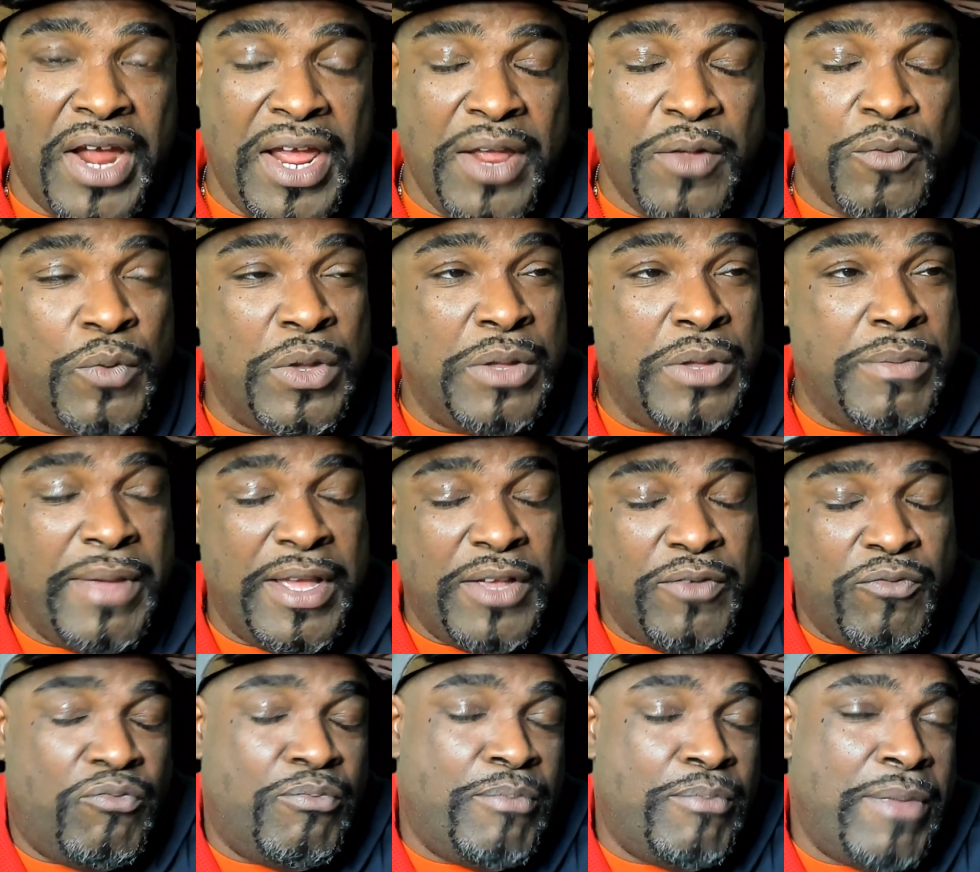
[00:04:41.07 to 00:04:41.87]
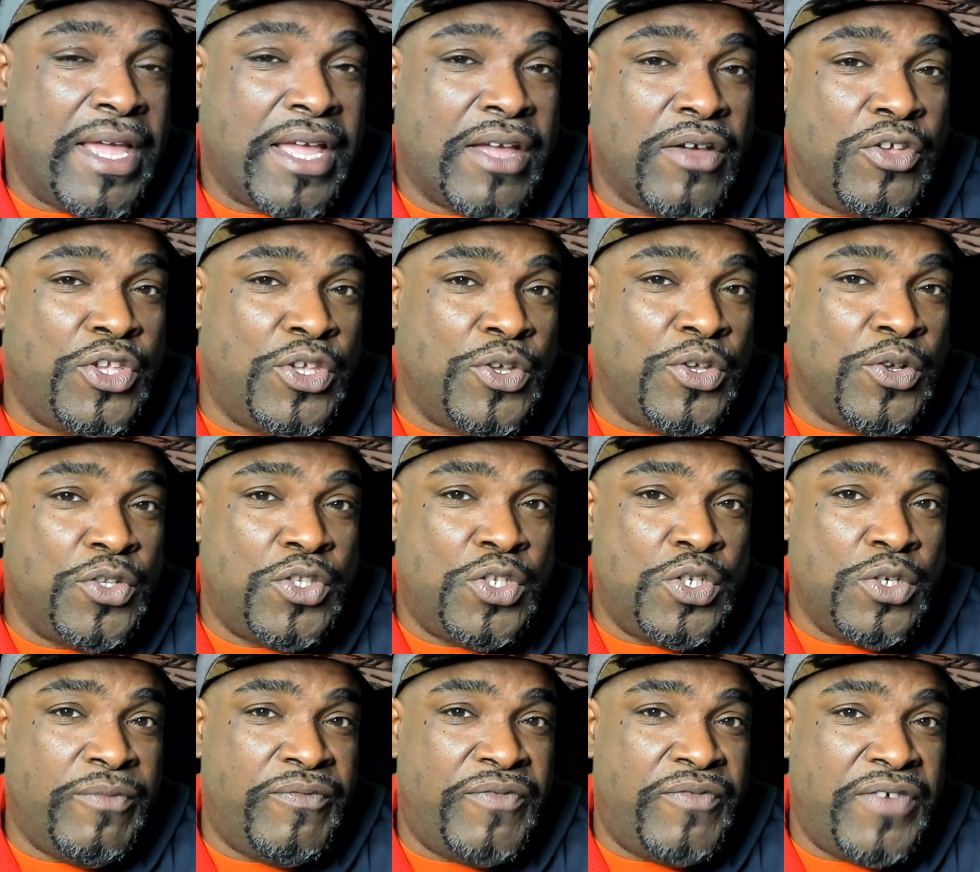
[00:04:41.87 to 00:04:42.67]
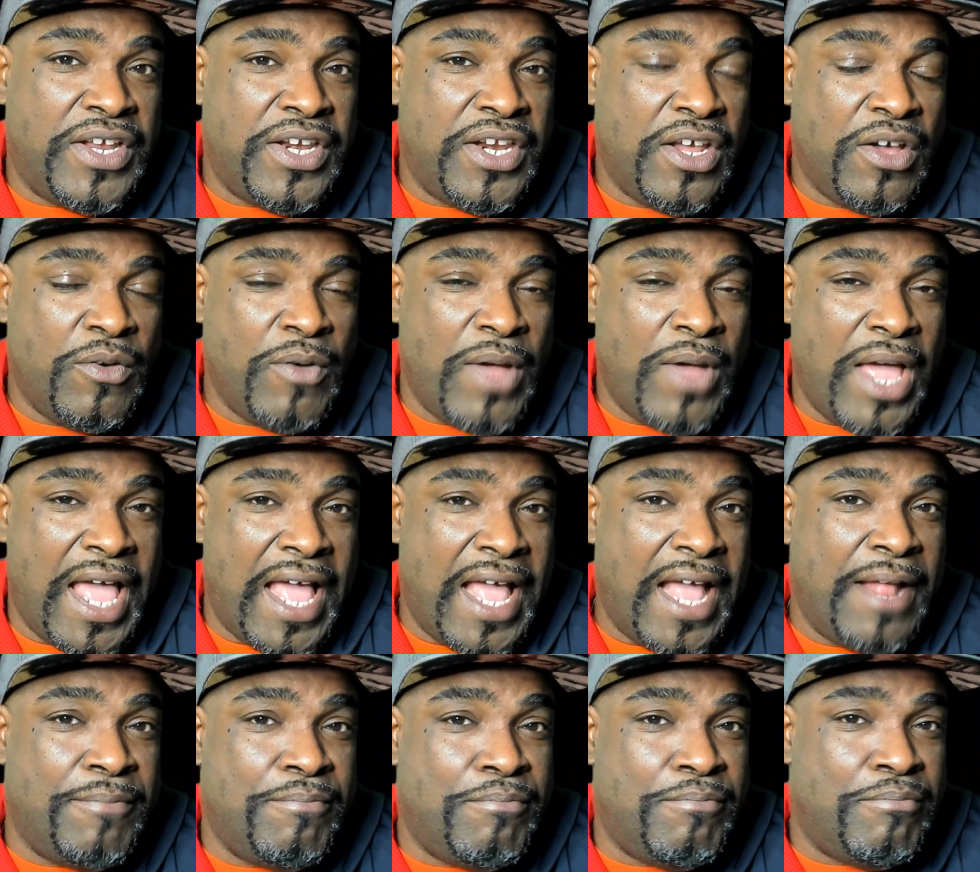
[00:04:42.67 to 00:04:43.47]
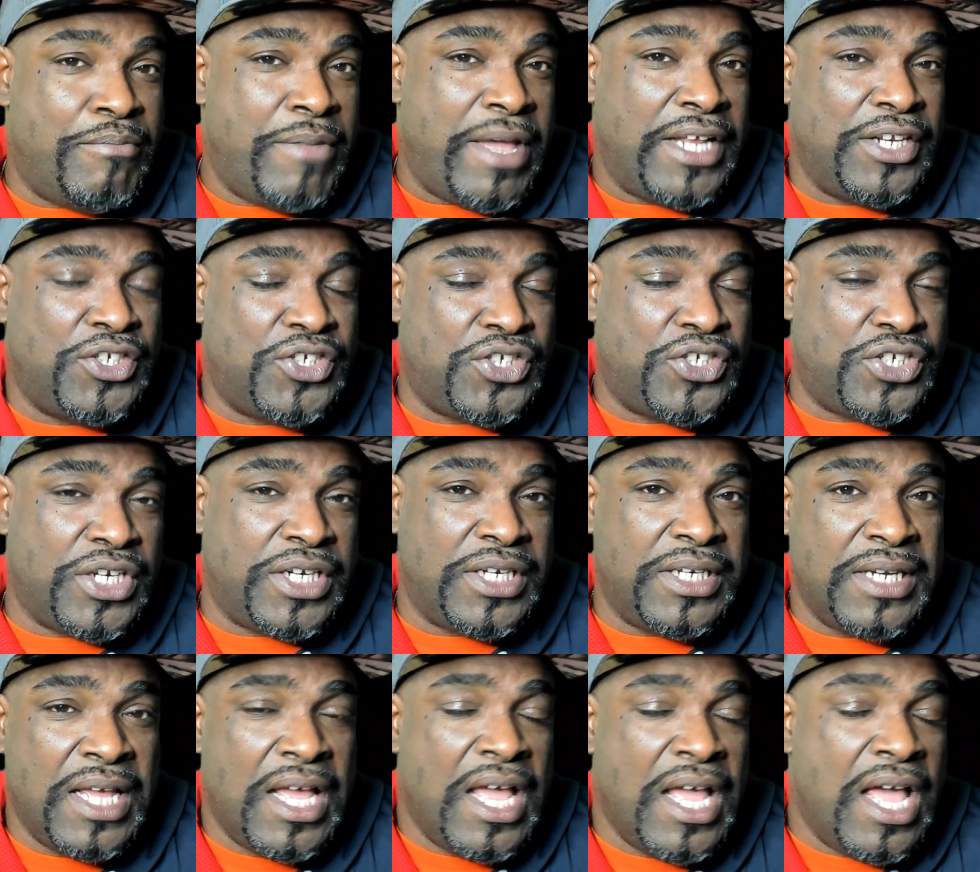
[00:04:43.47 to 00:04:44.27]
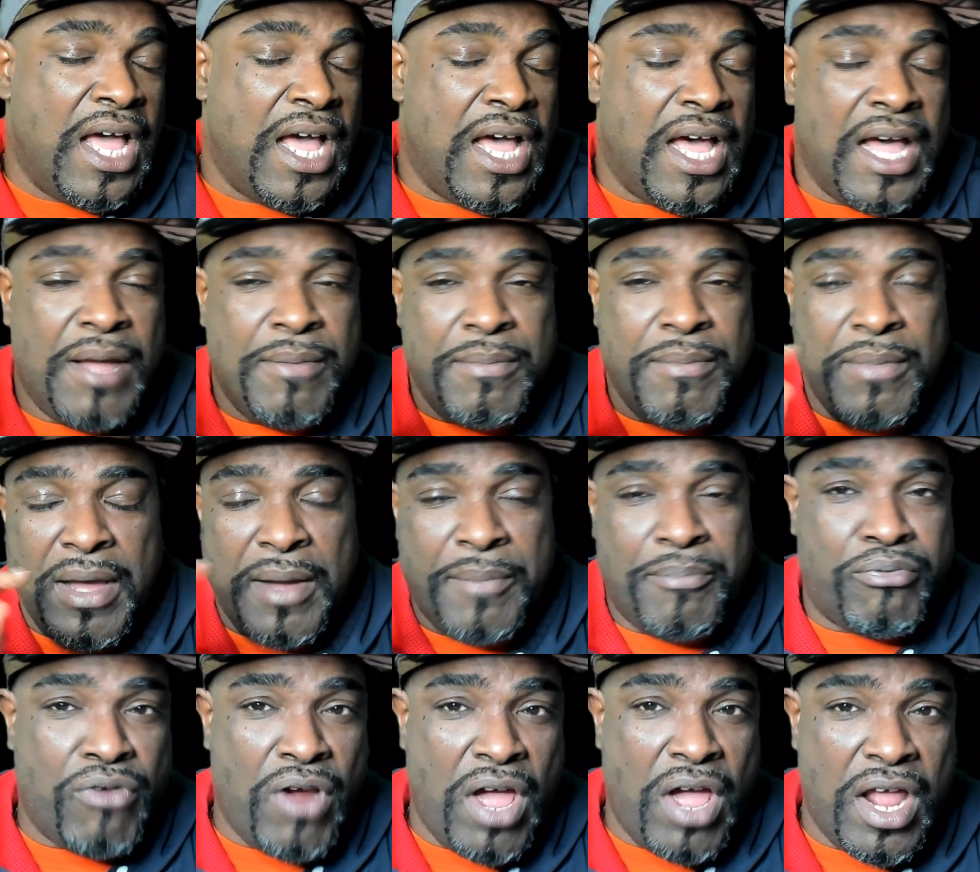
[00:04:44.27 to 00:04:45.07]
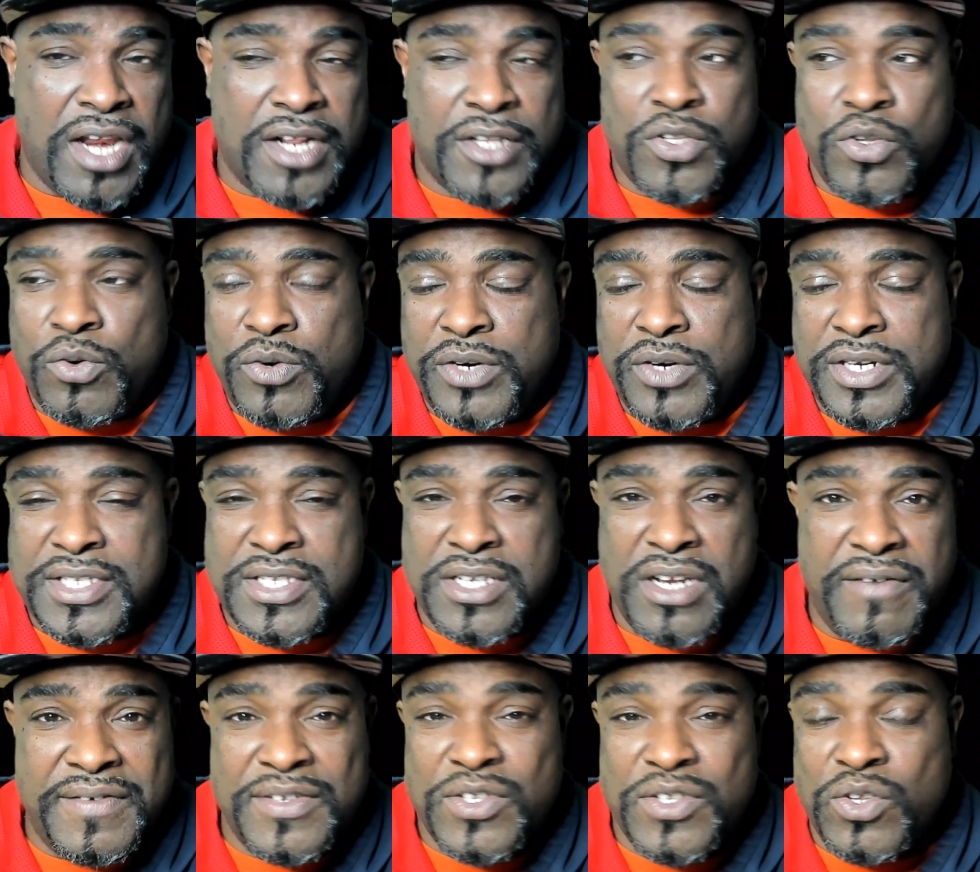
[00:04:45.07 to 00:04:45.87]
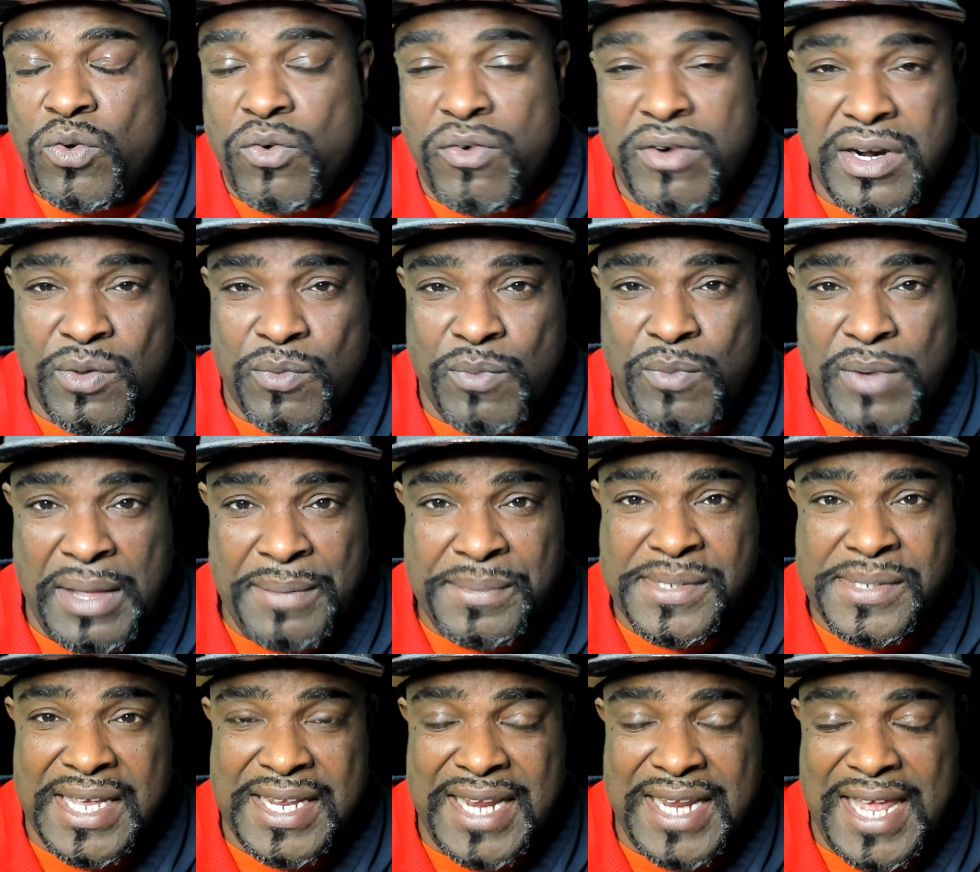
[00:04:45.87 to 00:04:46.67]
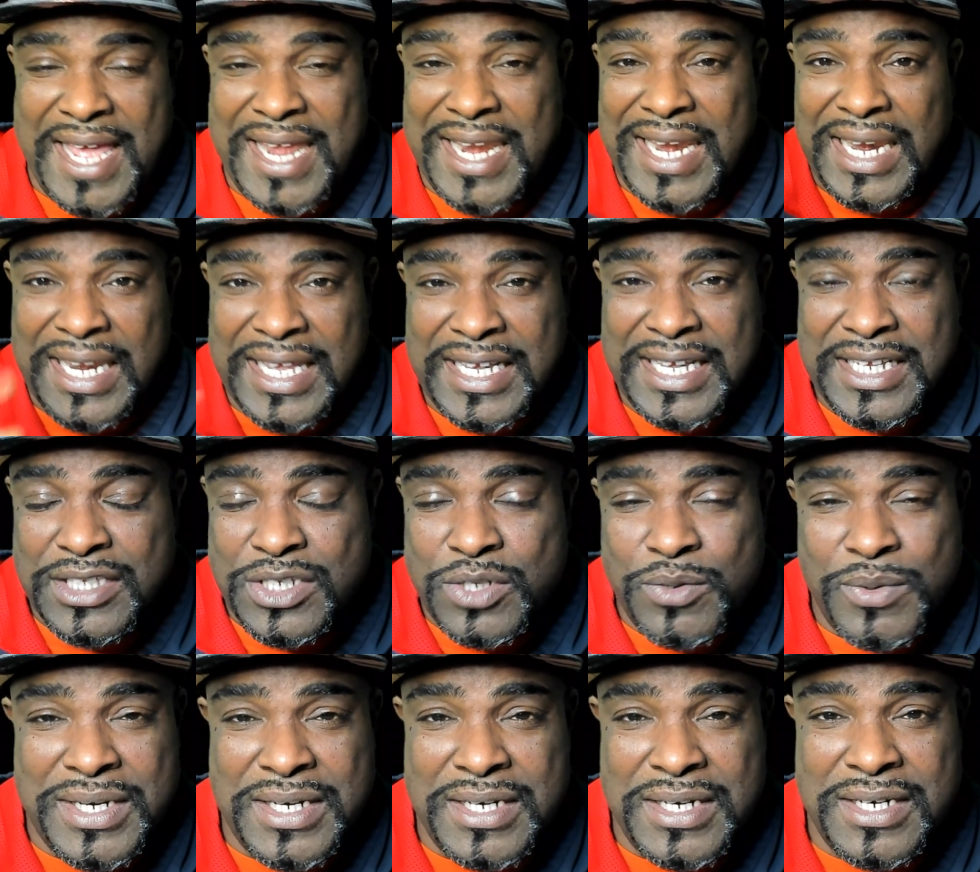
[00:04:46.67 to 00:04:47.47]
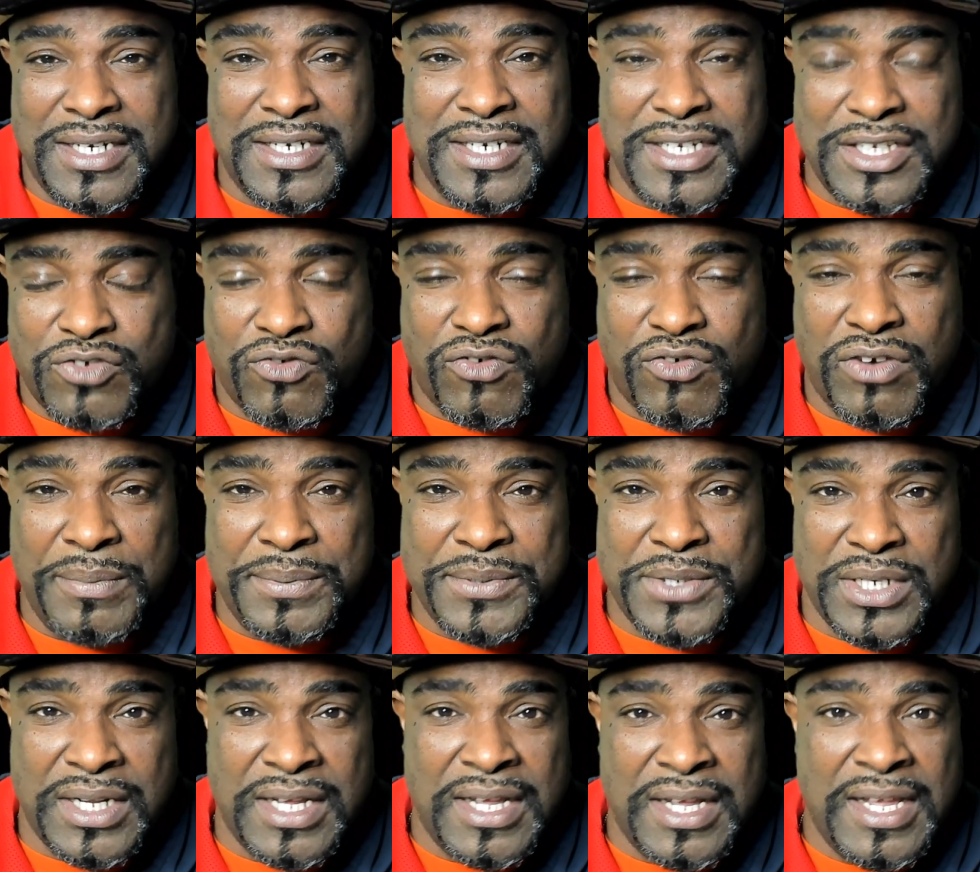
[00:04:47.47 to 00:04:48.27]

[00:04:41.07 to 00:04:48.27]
We may make a YouTube video and mention a product or a service or a website and link to it in the description.